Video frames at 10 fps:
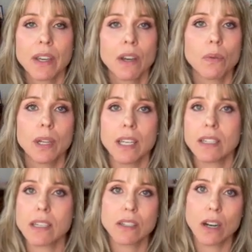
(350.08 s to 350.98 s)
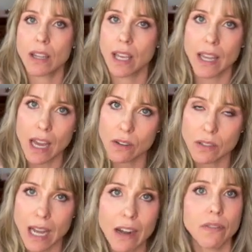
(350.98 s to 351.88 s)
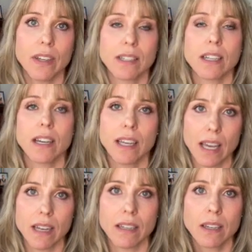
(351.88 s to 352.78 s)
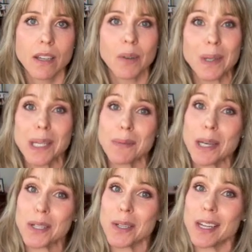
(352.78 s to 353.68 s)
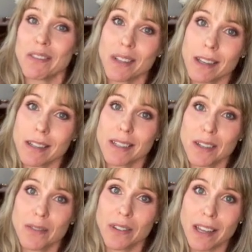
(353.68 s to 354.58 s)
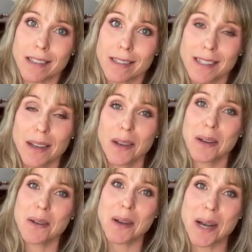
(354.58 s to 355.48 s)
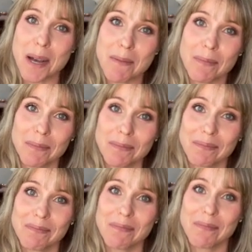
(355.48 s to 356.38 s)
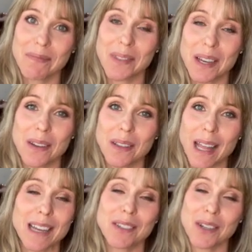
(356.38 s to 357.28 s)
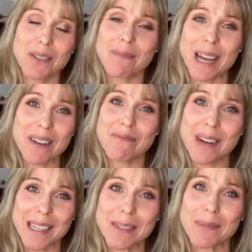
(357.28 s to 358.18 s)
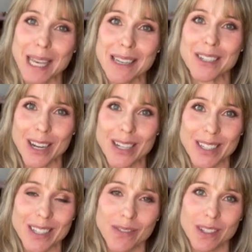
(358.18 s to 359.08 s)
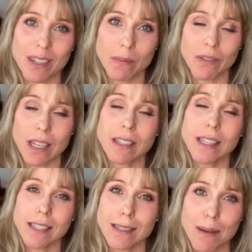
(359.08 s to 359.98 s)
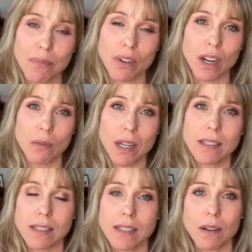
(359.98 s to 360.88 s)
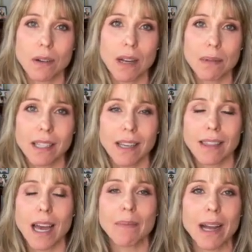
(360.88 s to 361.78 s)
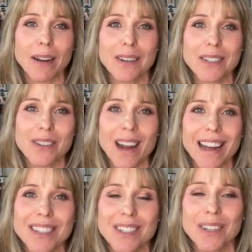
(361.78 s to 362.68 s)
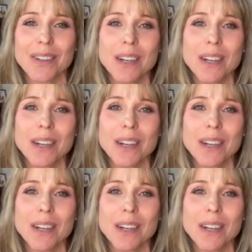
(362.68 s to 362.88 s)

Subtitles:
we need to start laying out outfits again. We need to make sure that everything still fits. The last year might have brought some size changes for some of us, at least temporary ones, until we're able to get that back on track too.